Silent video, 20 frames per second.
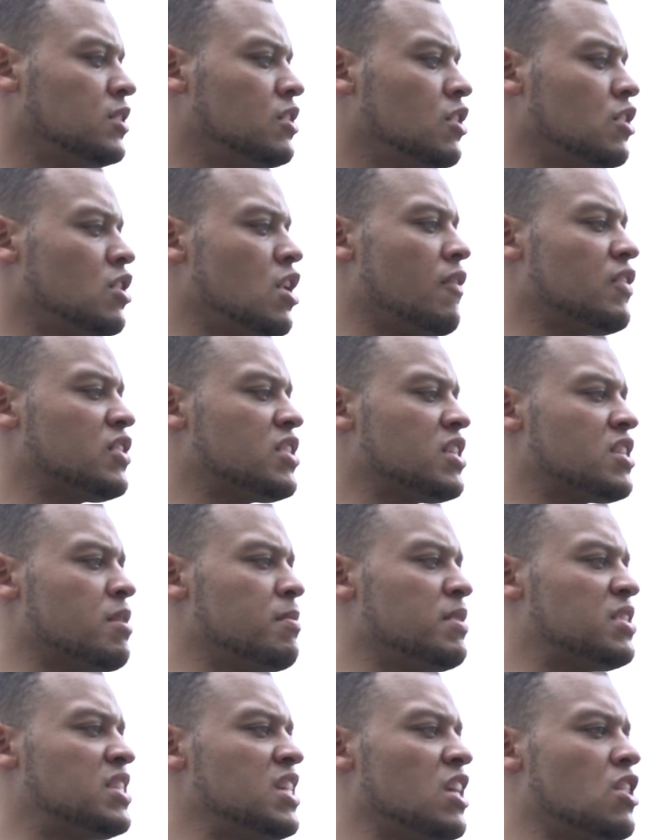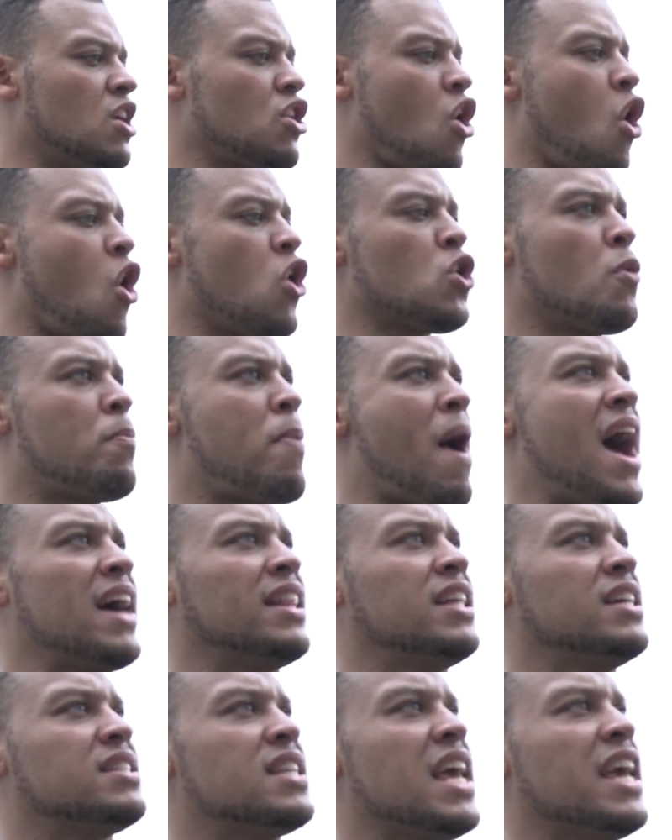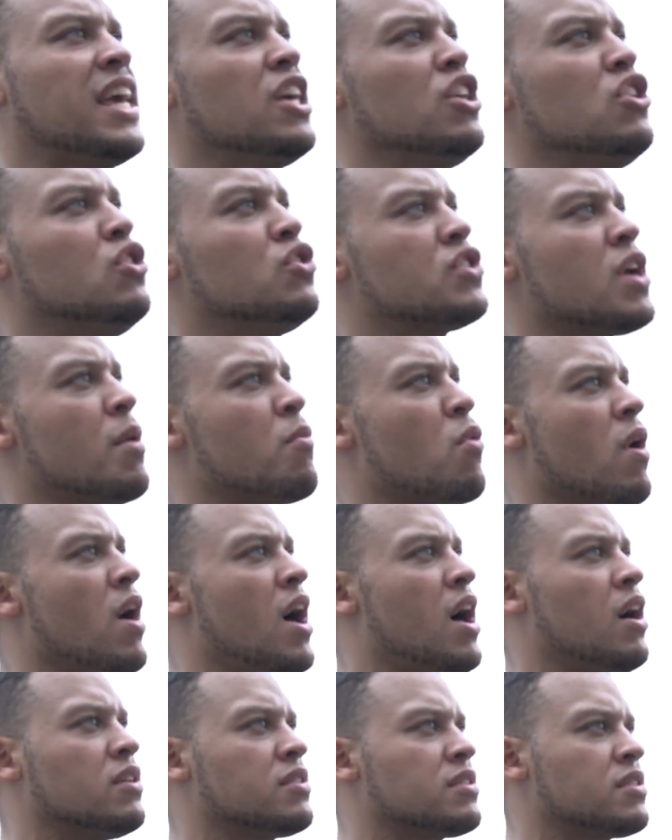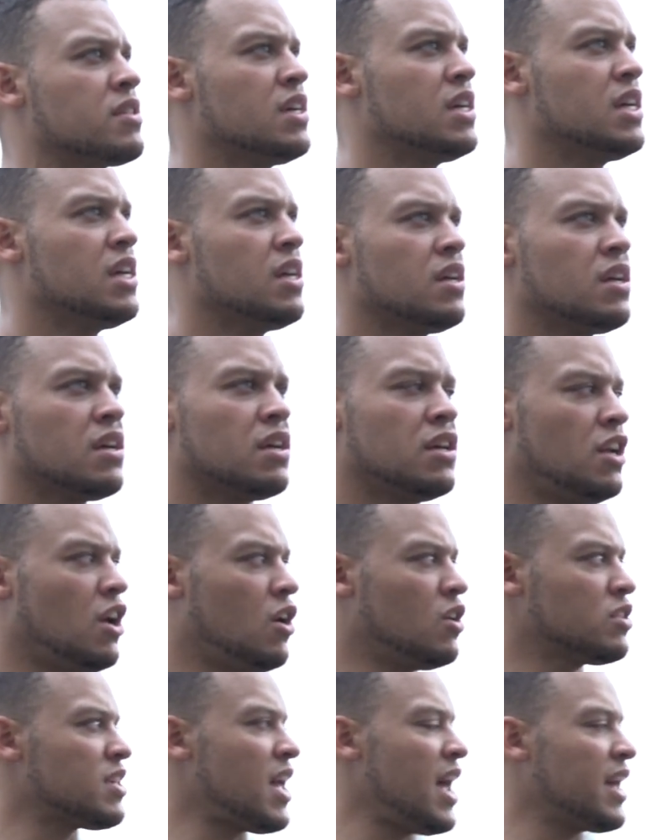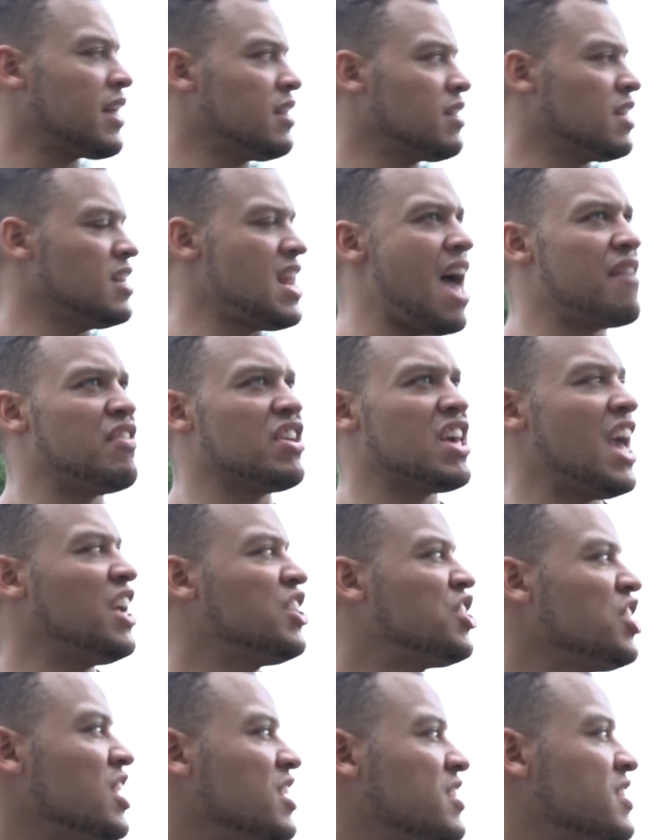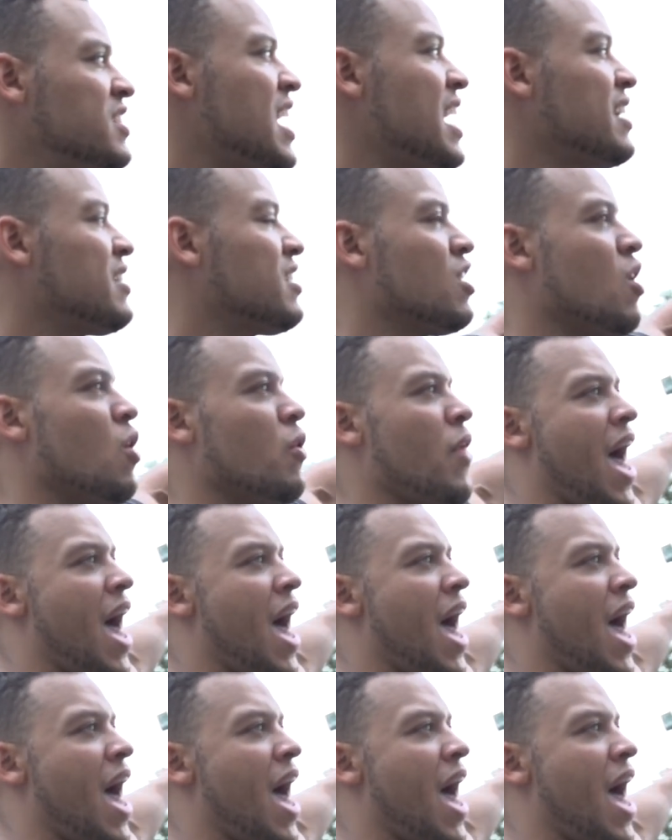your nervous system is still on autopilot taking you somewhere else. You know, it's like the navigation is set to go